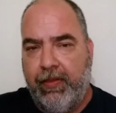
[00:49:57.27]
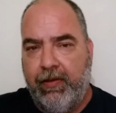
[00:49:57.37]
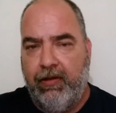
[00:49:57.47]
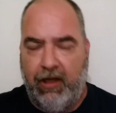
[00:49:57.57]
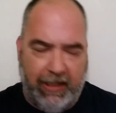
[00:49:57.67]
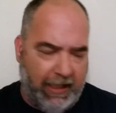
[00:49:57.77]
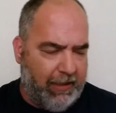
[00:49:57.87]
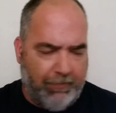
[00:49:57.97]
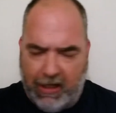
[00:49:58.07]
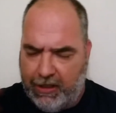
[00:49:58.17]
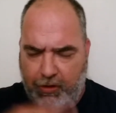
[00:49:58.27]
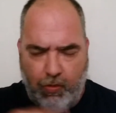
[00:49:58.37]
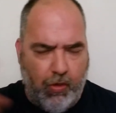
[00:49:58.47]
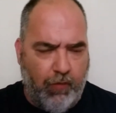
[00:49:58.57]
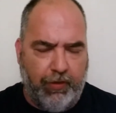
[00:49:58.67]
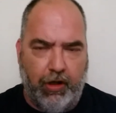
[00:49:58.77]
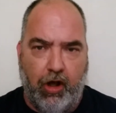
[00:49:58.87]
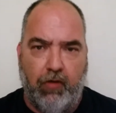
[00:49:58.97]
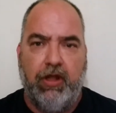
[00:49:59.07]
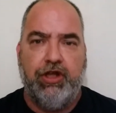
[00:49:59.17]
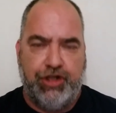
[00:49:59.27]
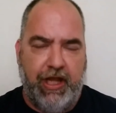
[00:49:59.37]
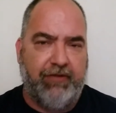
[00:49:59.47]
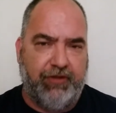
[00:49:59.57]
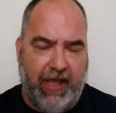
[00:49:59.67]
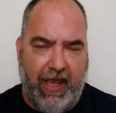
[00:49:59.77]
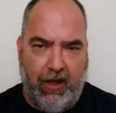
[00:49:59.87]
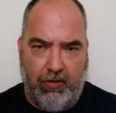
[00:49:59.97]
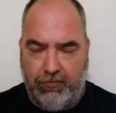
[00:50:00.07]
Again, I'm not going to go over it all. She has a cow.